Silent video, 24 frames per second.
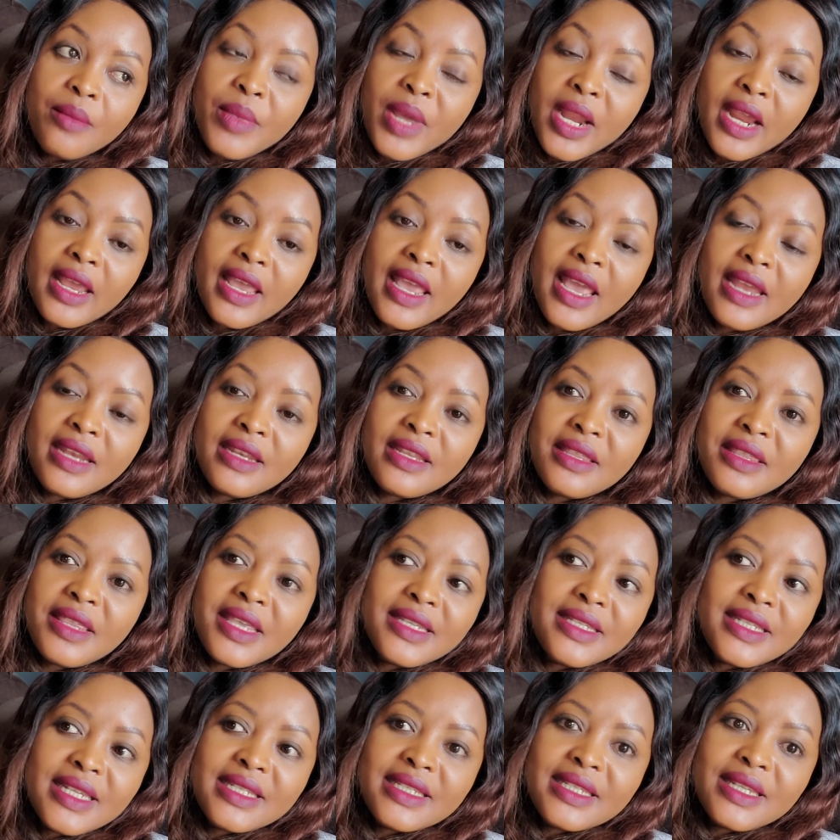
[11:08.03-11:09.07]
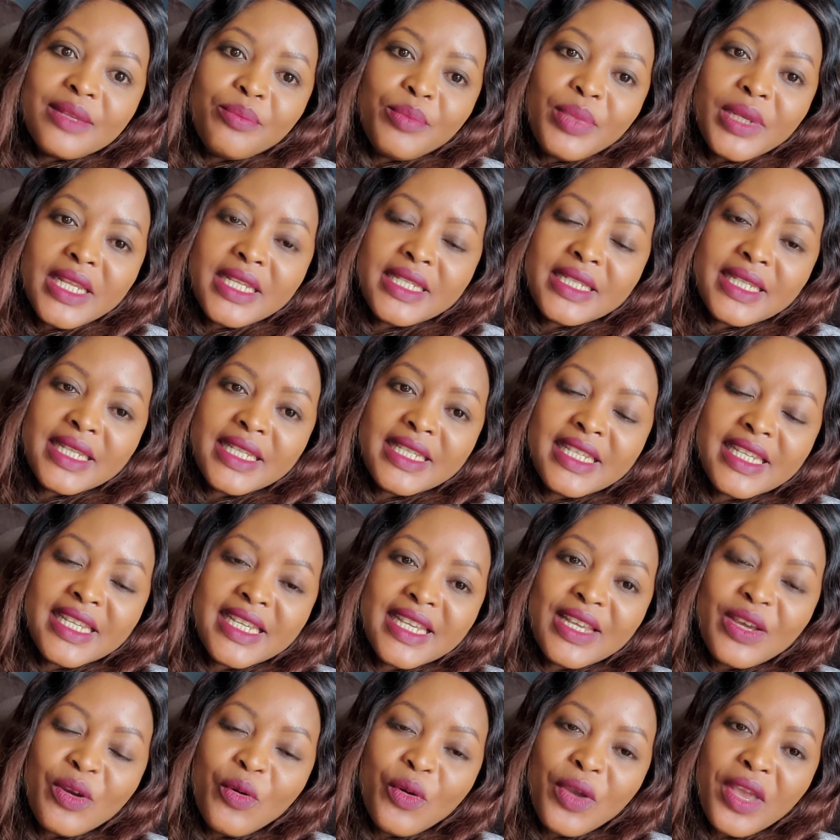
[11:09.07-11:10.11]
But again, there's a simplicity.